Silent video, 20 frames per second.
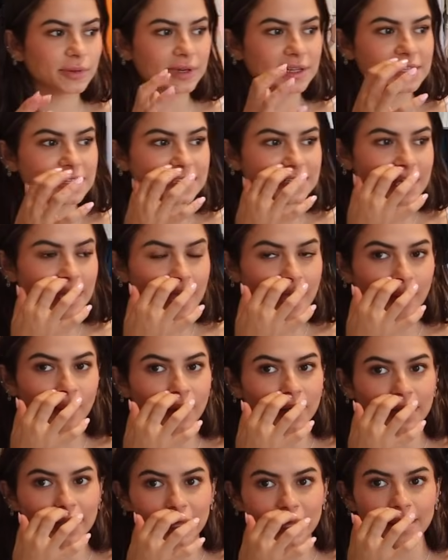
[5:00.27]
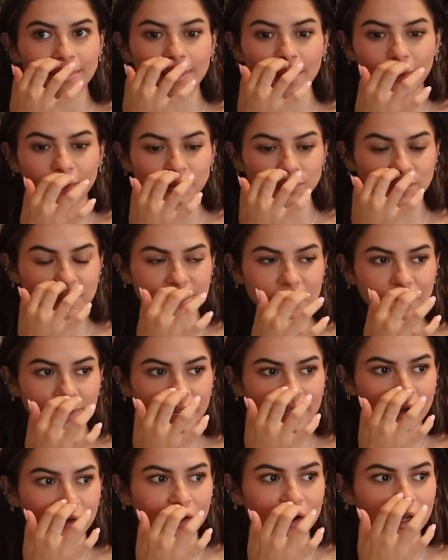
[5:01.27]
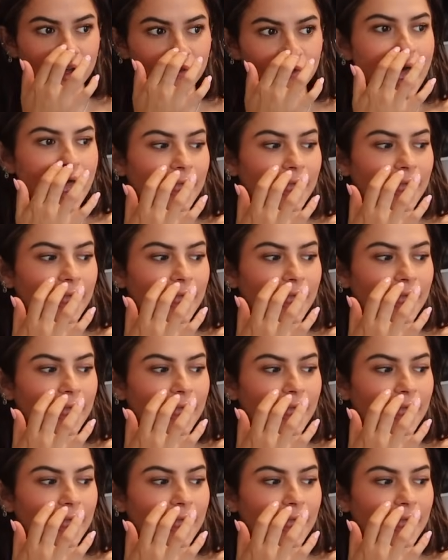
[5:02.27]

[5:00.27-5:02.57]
ones I want to keep and which ones I want to get rid of.